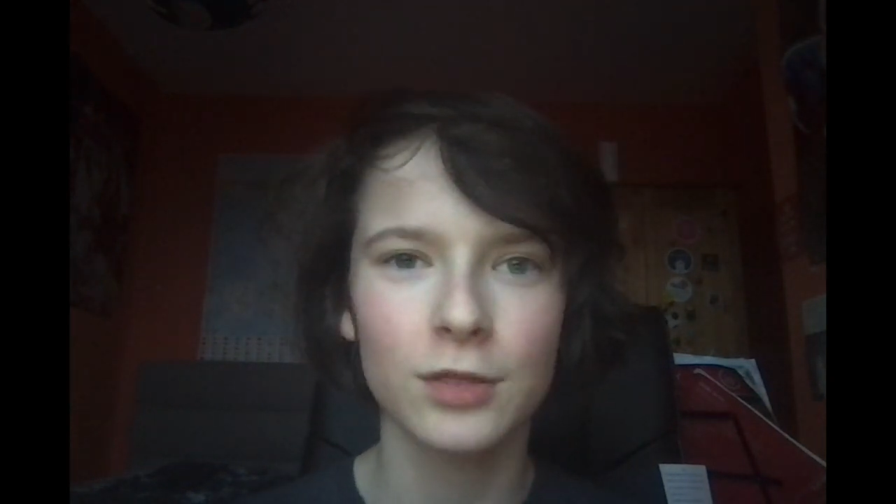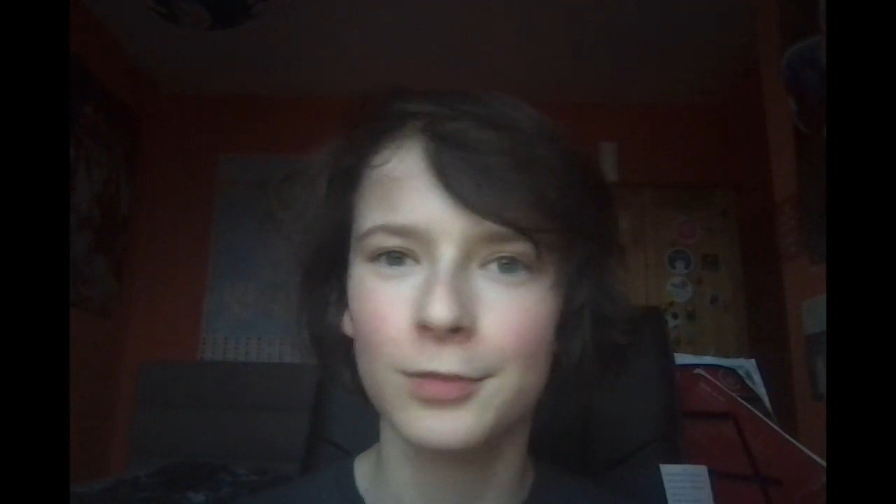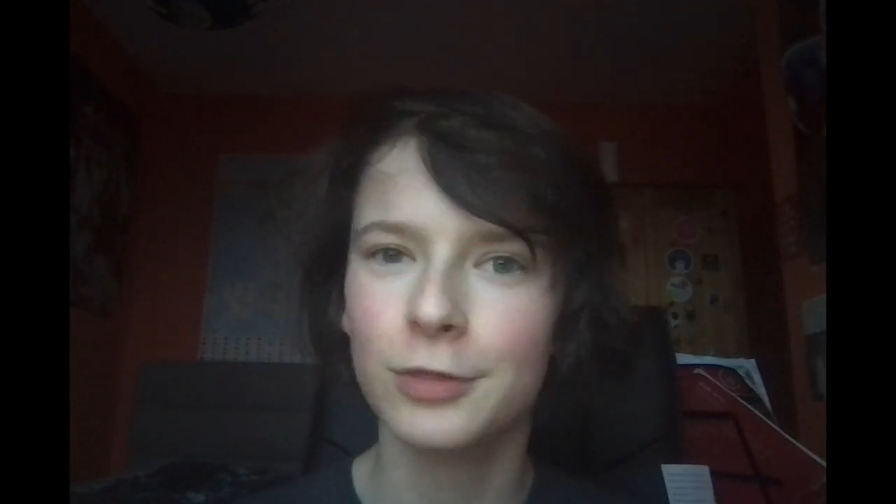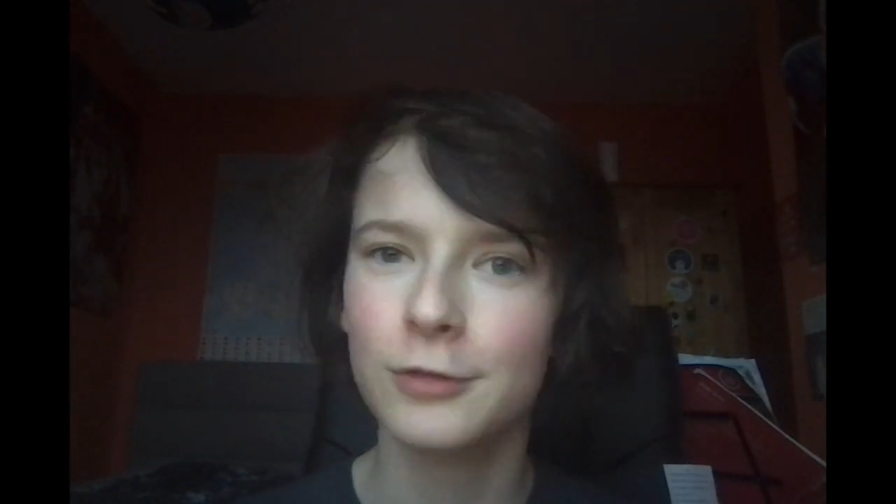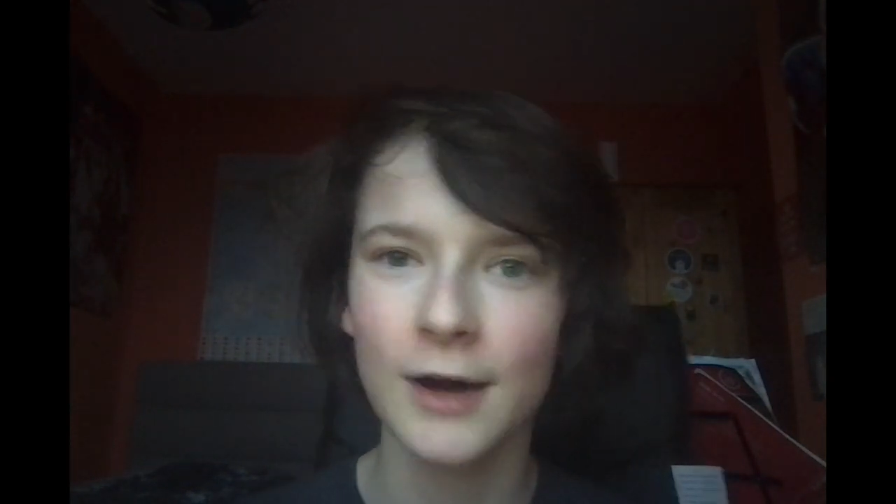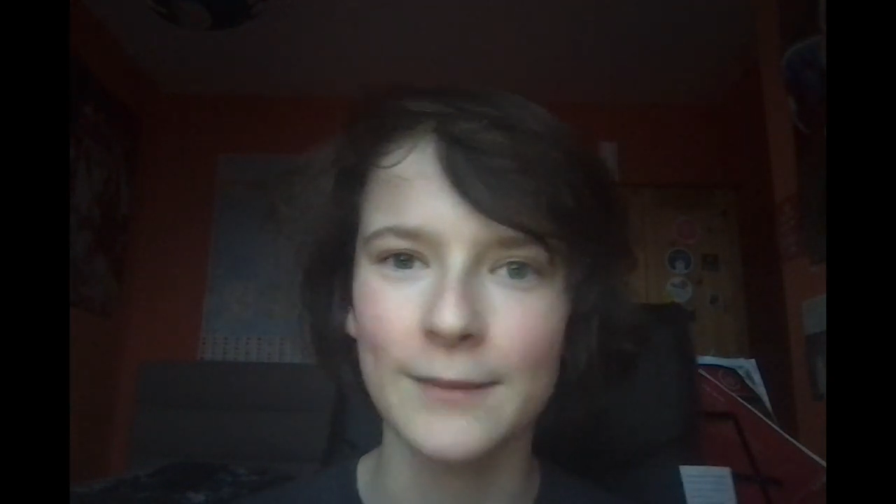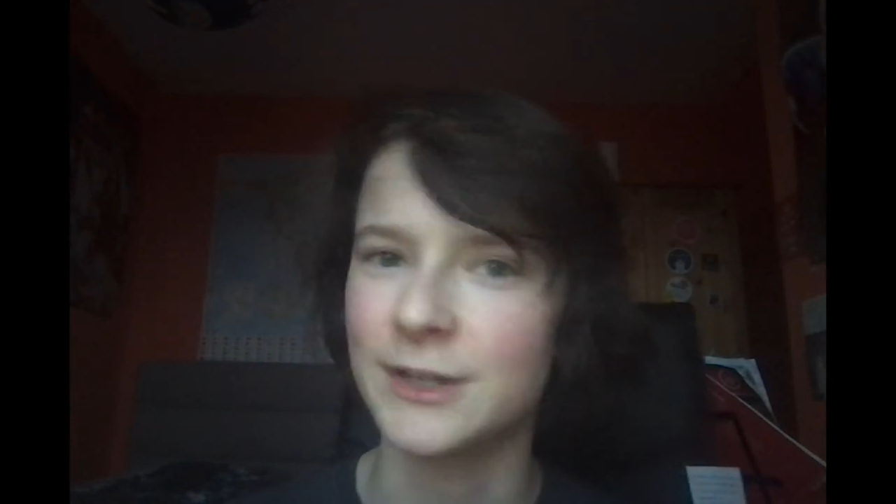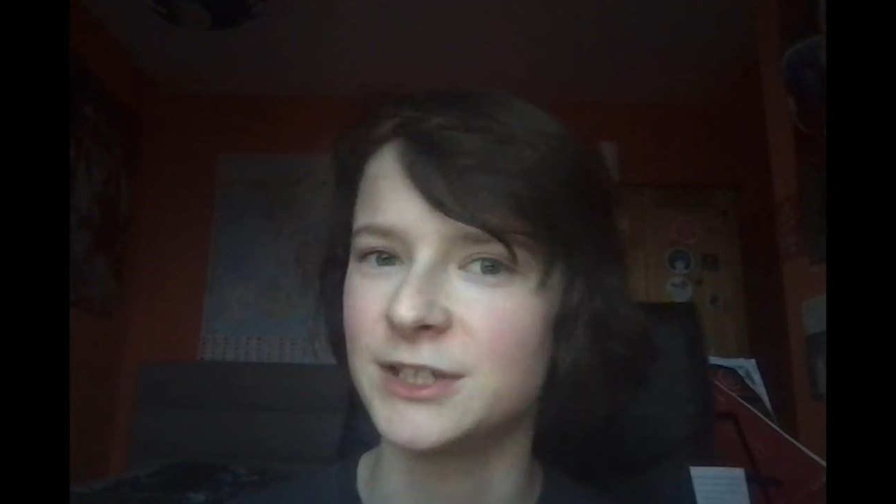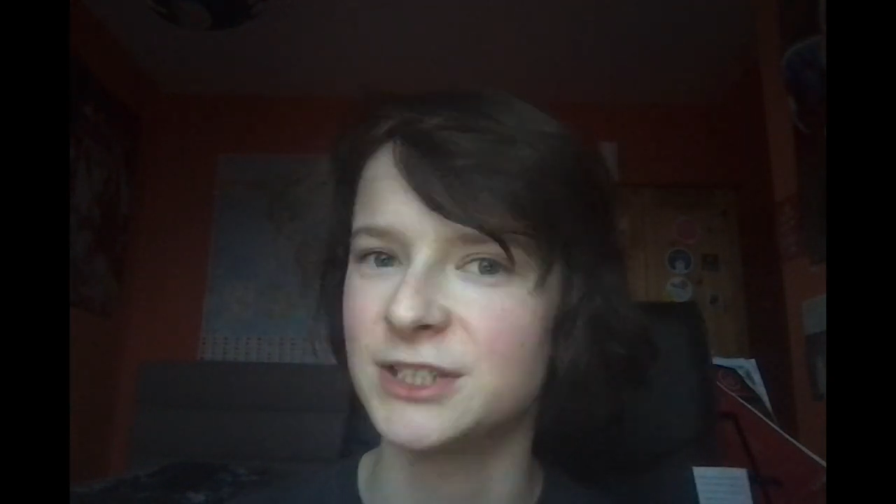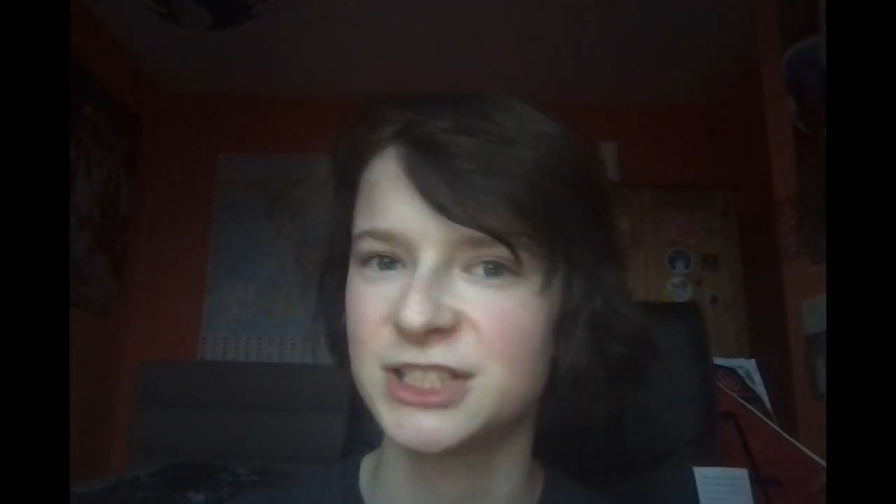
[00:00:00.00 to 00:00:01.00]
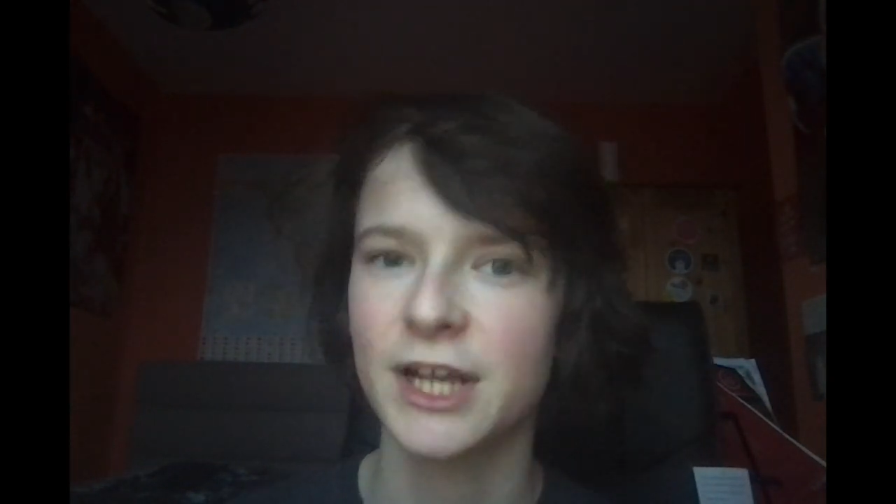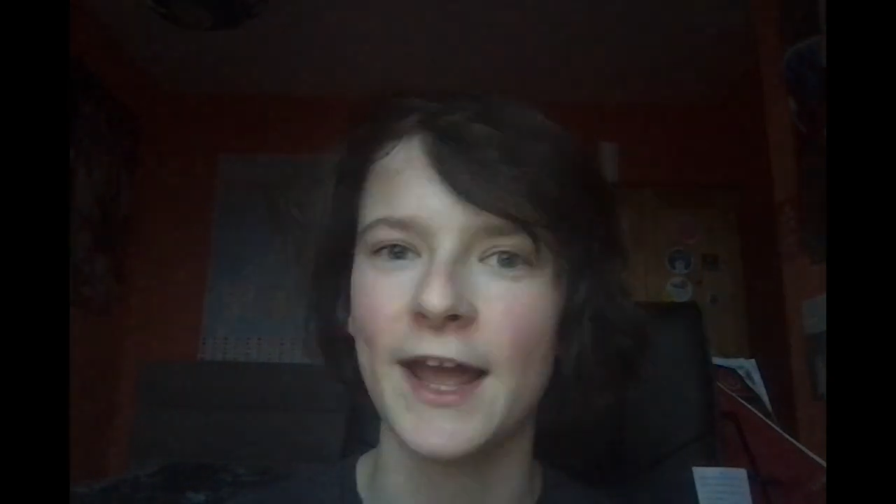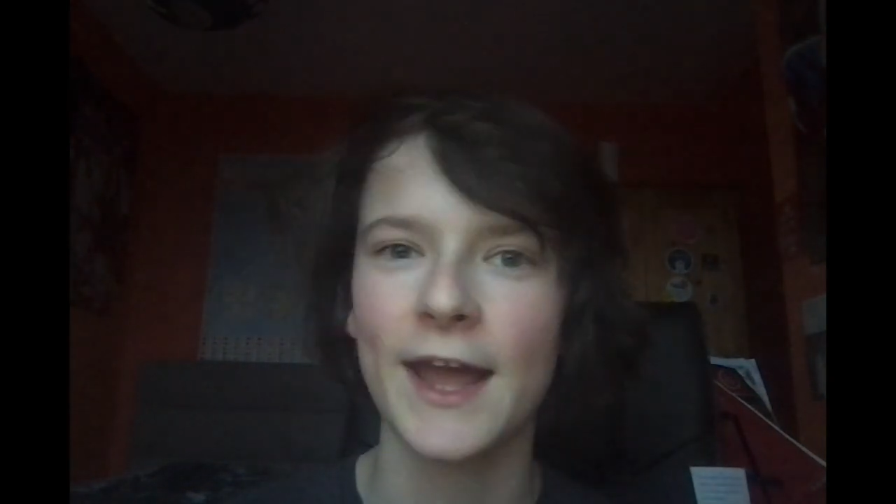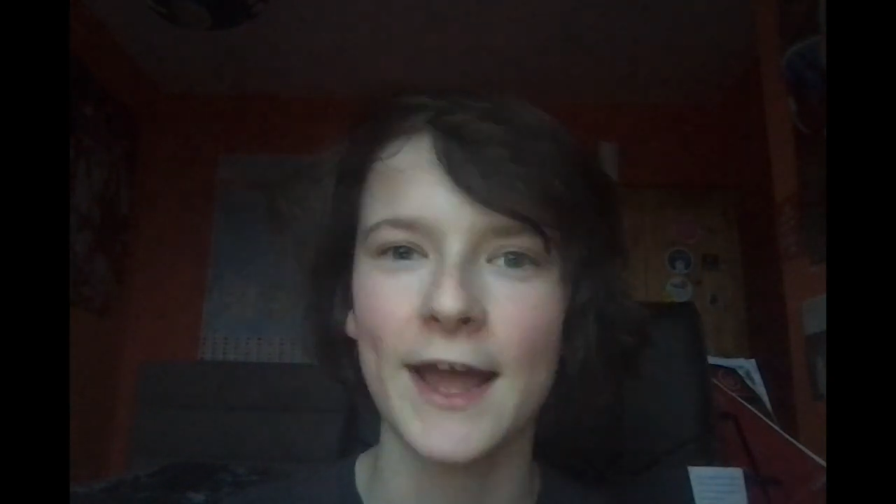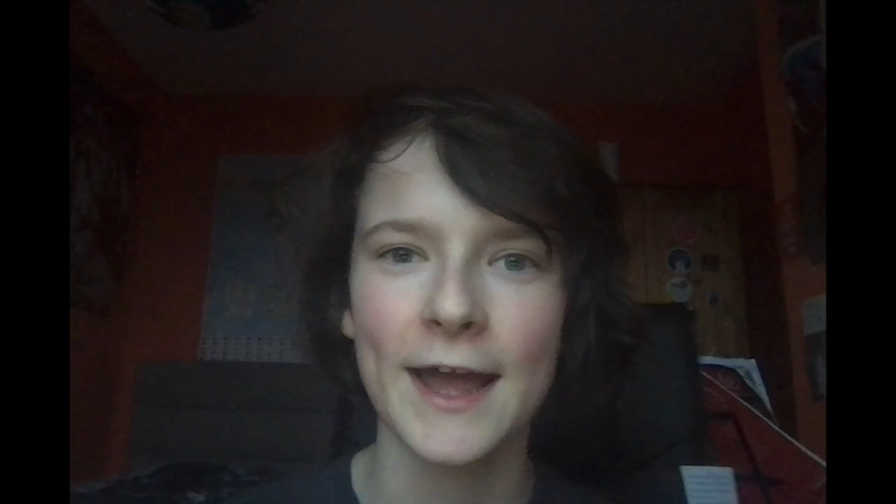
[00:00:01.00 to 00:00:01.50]
subscribe and
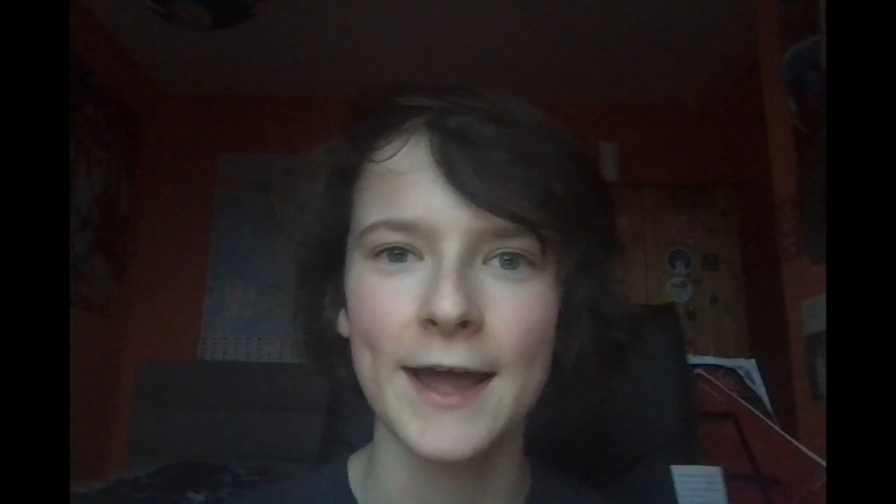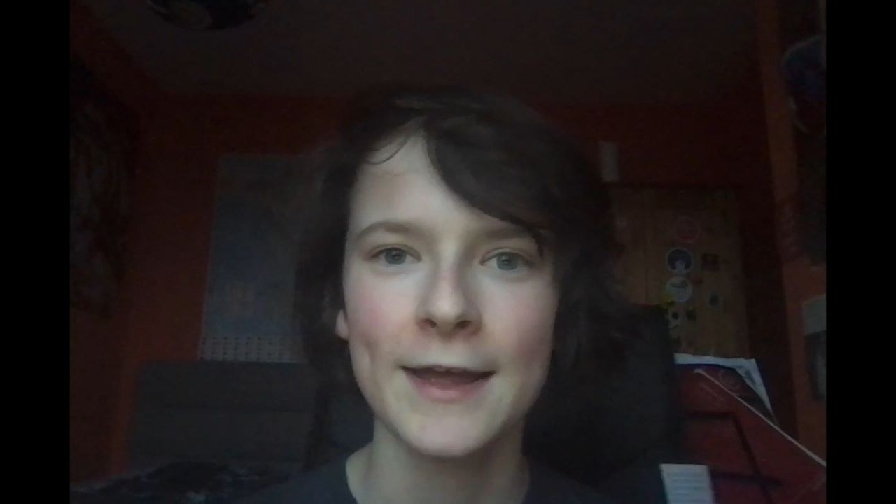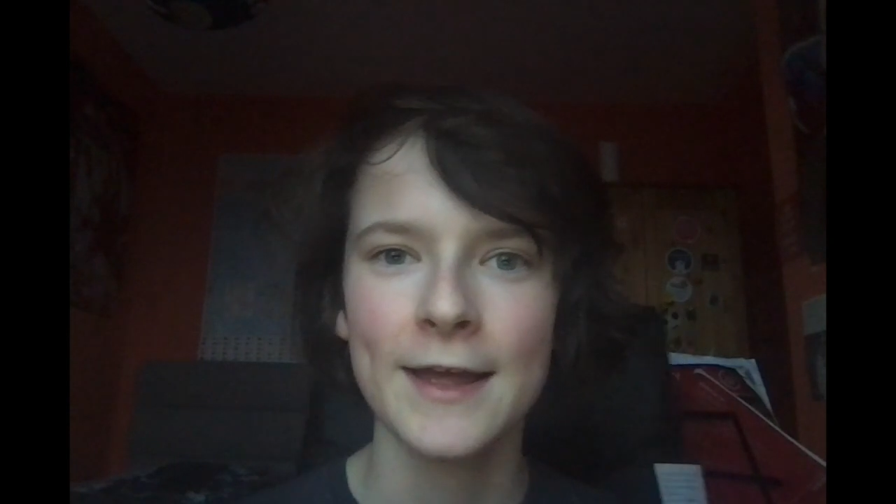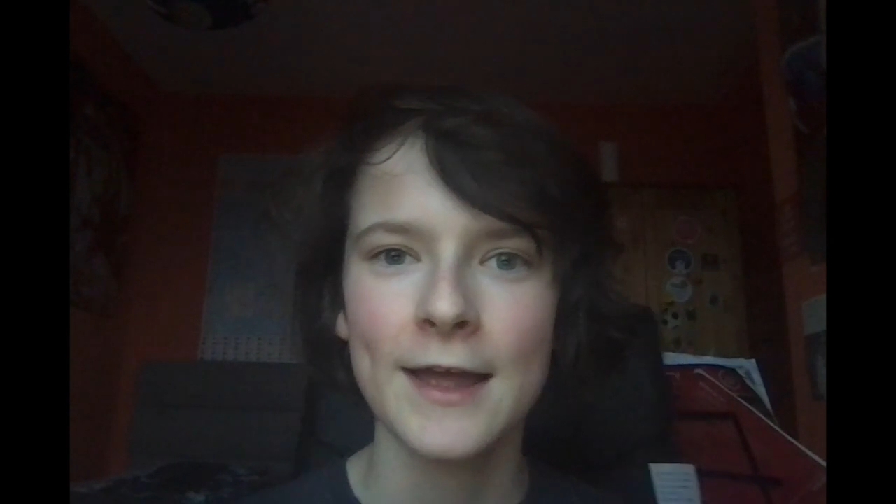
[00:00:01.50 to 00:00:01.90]
share.